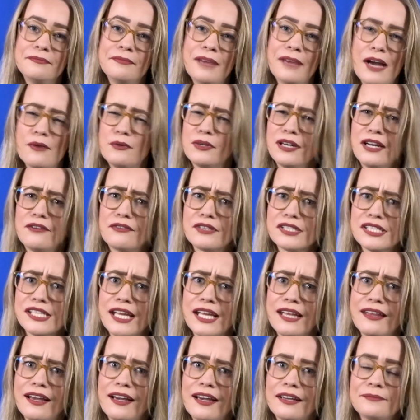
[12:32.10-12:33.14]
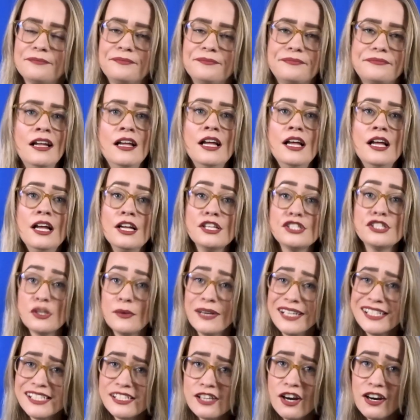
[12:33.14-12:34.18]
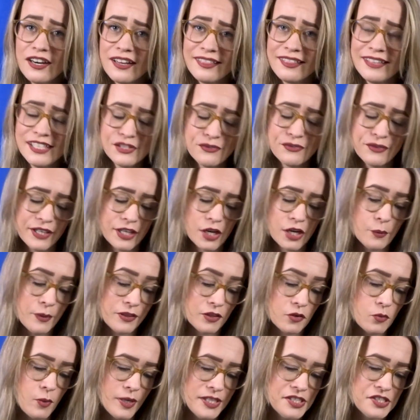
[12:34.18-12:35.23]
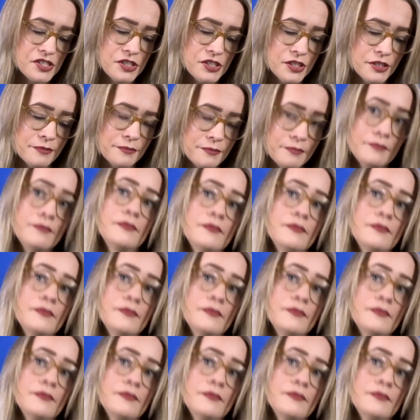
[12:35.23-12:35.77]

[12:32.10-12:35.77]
I would never say that. So I started this video with a question.